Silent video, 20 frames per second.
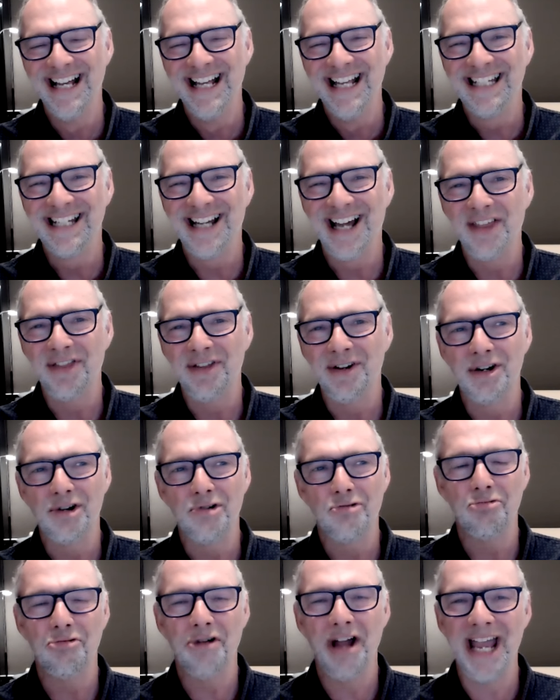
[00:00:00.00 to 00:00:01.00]
So I thought,
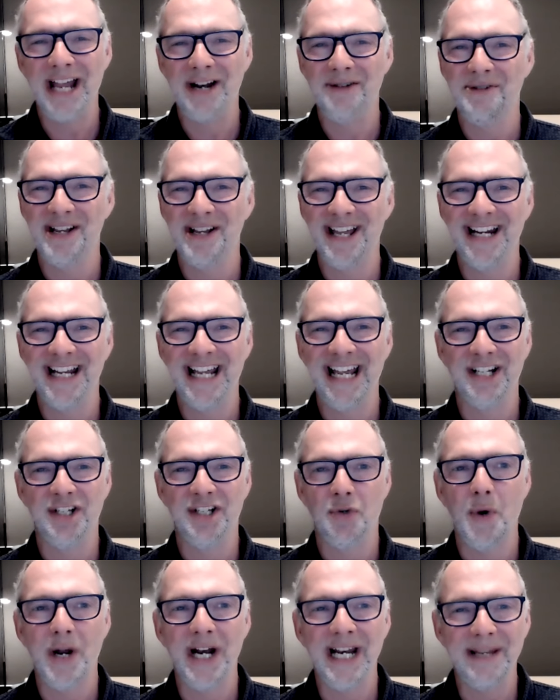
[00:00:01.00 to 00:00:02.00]
great, we're going to get
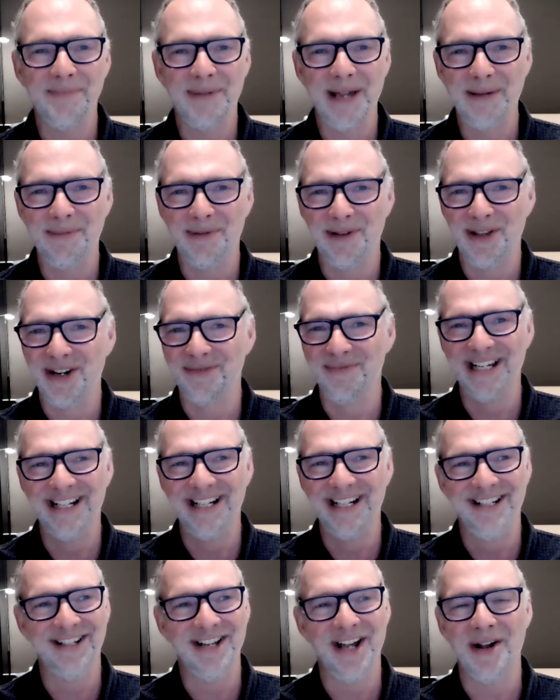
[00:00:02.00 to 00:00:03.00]
20 people that have
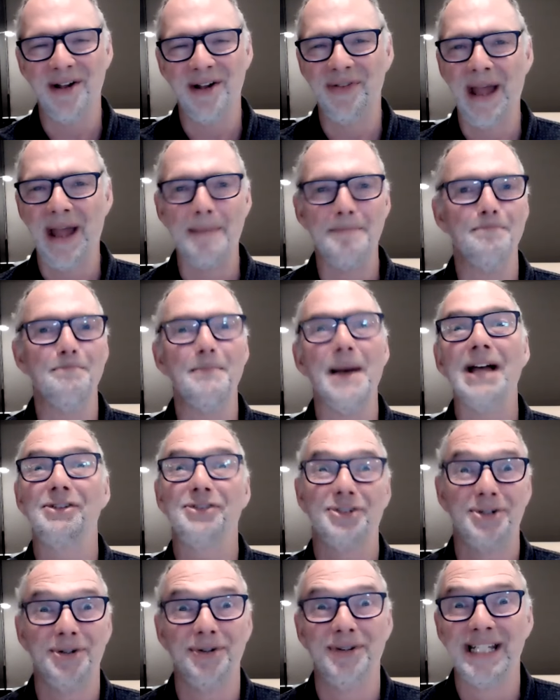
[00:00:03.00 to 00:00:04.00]
been told they
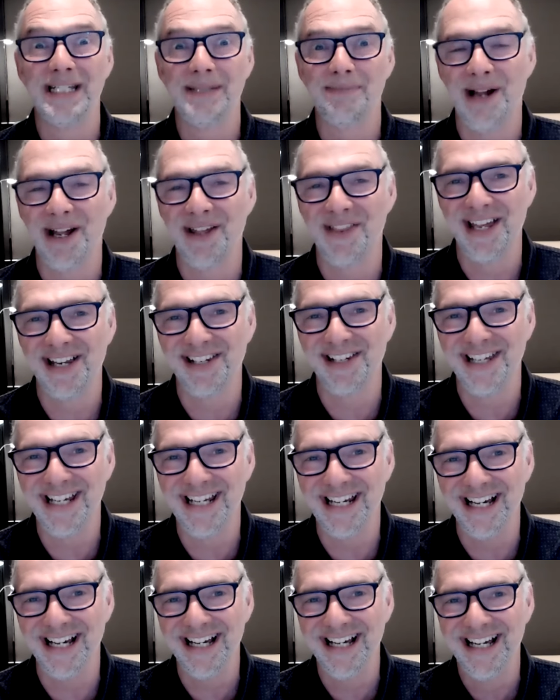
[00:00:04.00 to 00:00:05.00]
must do this by their
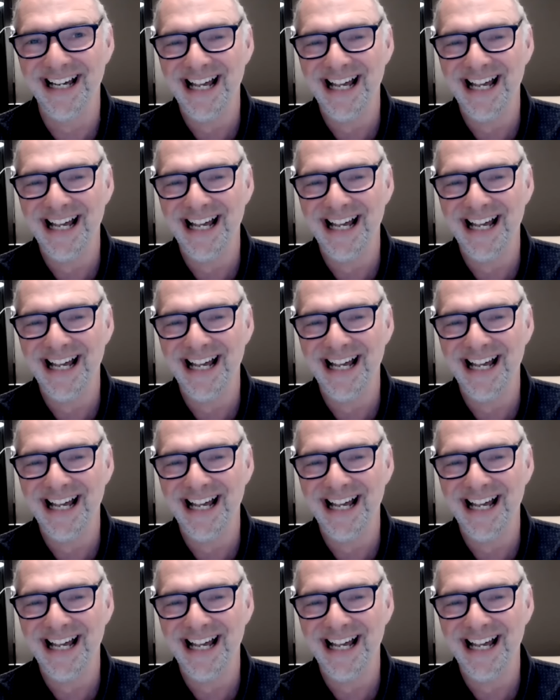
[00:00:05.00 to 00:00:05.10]
leader.